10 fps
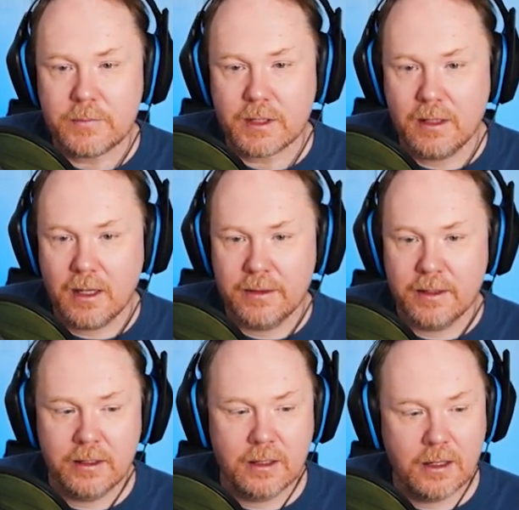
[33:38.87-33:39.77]
And
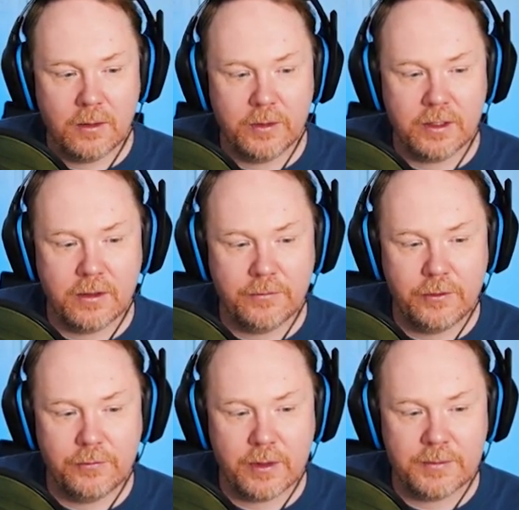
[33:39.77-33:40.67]
then we can, a few
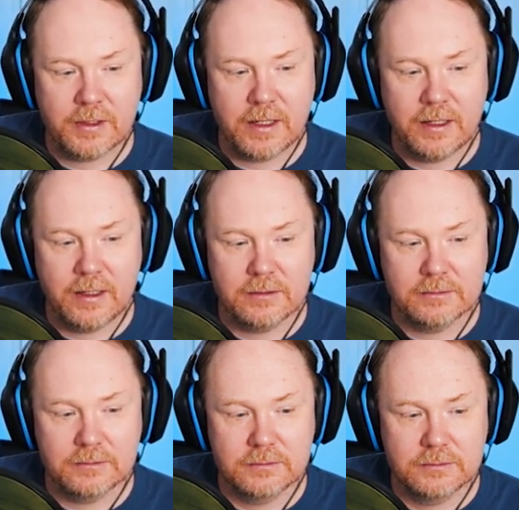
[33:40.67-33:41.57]
frames later,
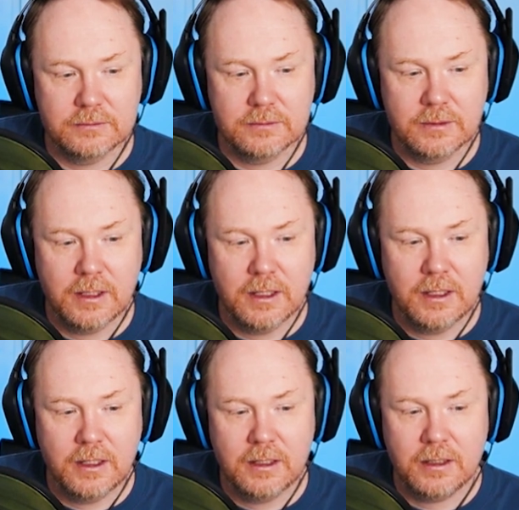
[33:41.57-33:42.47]

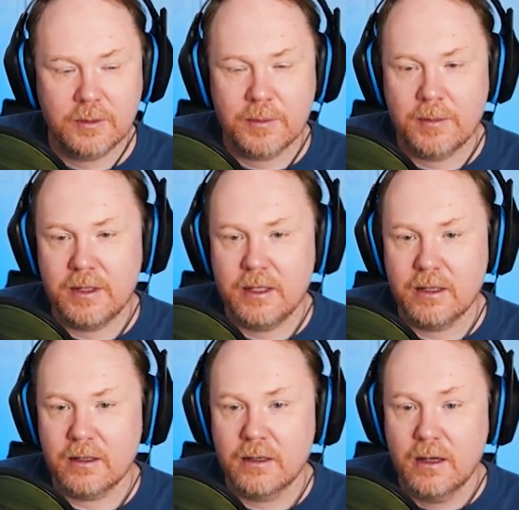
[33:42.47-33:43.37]
like maybe
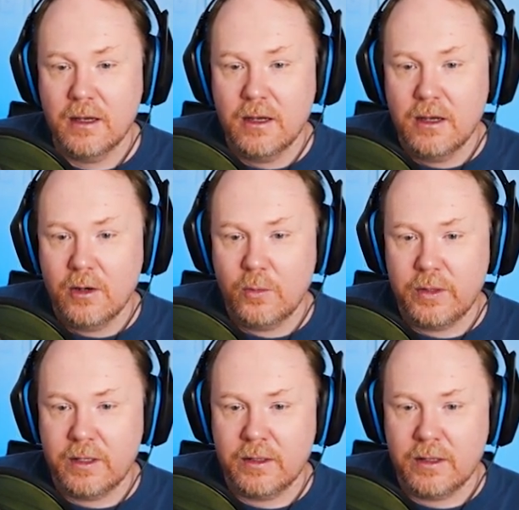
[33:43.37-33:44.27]
here, we
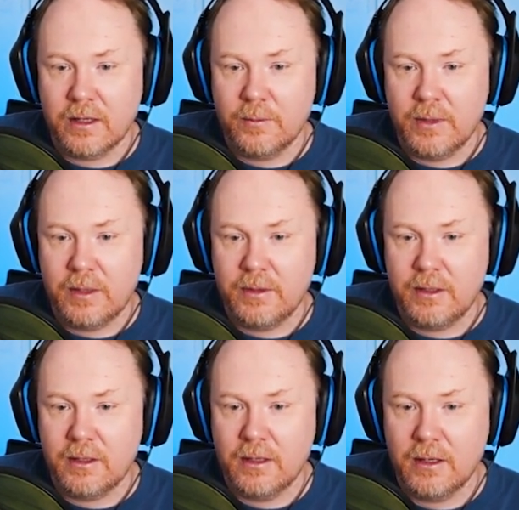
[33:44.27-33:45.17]
can get
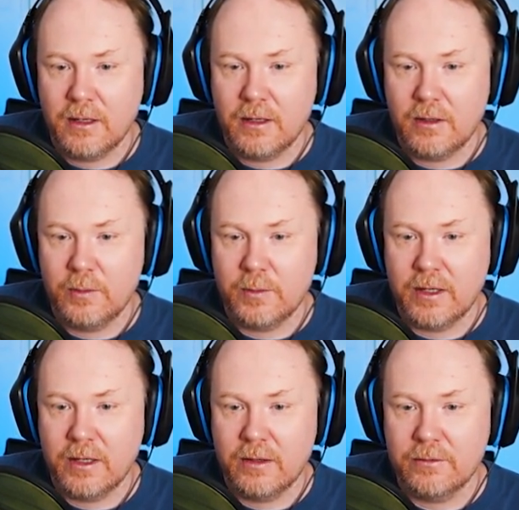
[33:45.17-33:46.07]
maybe, we want to
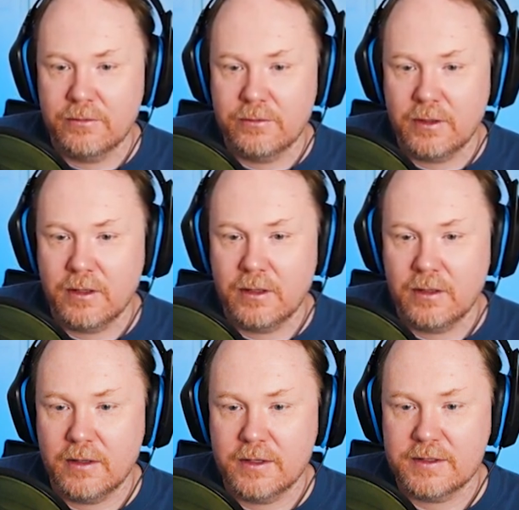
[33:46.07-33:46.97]
have
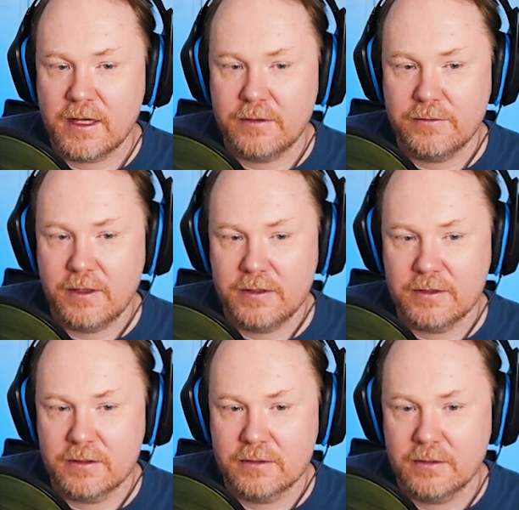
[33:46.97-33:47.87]
a sad
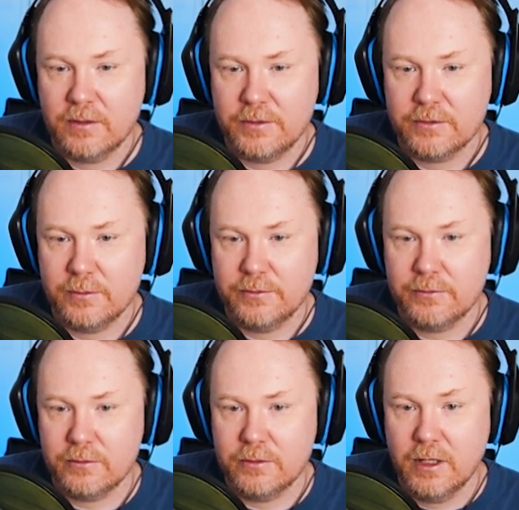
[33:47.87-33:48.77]
face that we saw
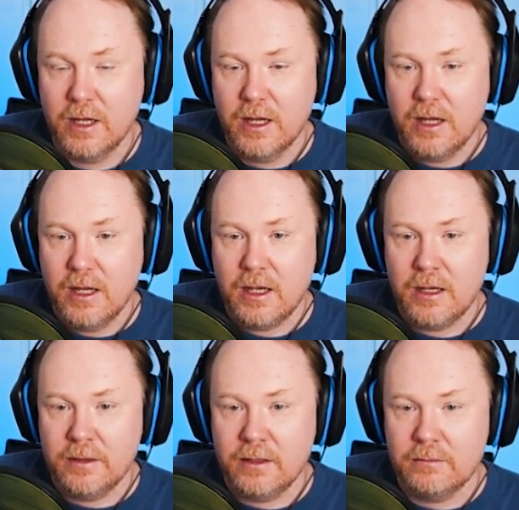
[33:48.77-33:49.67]
before.
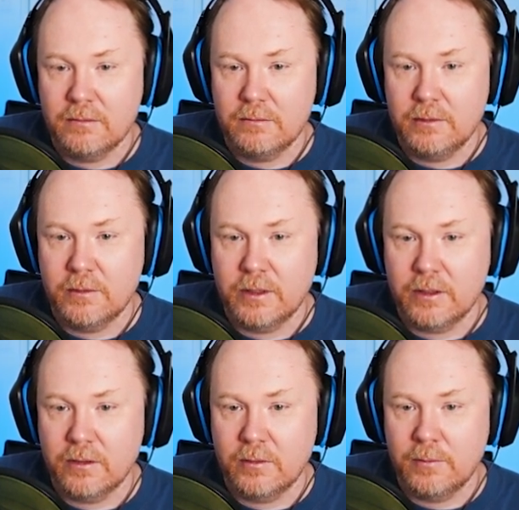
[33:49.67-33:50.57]
And then we want to
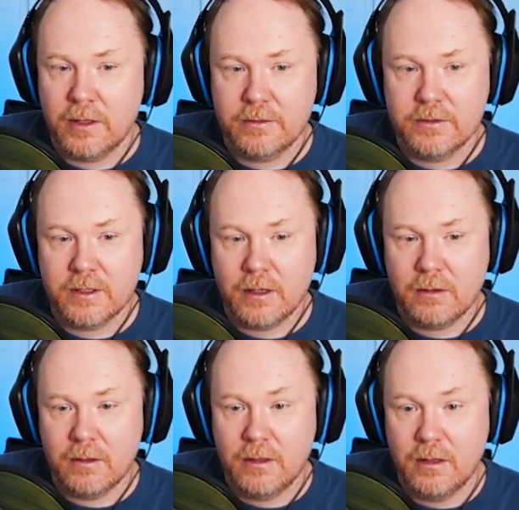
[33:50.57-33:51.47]
go mouth
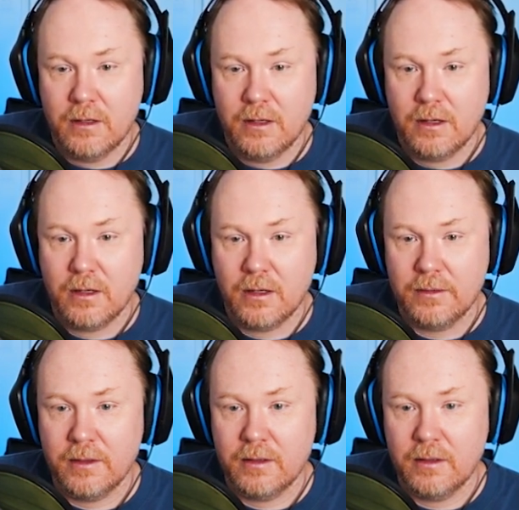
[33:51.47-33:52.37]
down and
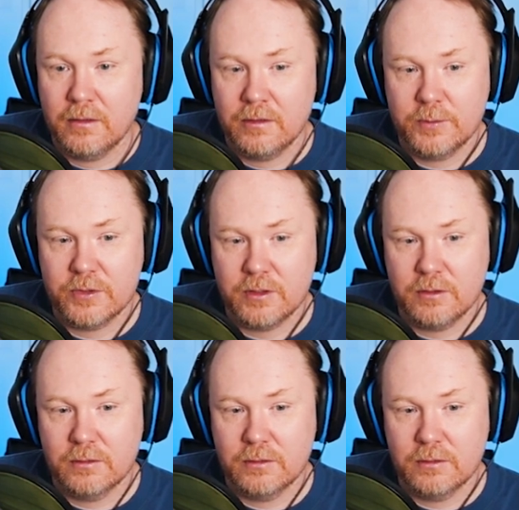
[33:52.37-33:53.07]
then lips in.